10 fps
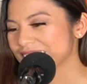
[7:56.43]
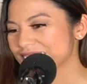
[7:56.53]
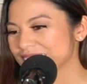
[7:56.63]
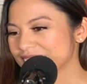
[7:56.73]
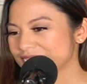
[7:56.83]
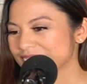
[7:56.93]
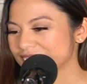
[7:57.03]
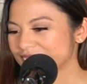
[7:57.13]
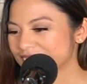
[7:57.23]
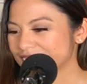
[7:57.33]

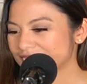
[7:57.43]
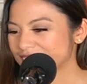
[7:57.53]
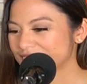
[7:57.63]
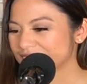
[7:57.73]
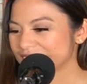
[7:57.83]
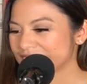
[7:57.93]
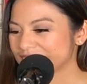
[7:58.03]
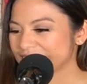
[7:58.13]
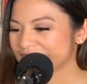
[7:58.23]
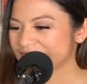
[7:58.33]

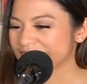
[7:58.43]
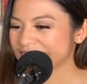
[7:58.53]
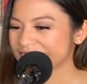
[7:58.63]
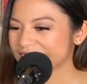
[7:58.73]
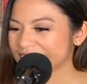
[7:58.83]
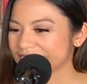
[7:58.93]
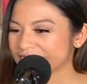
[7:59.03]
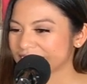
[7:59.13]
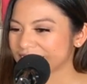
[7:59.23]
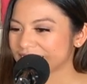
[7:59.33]

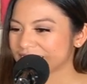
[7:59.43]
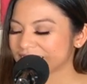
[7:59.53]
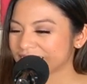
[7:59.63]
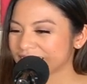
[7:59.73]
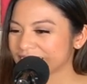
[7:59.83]
This person isn't speaking.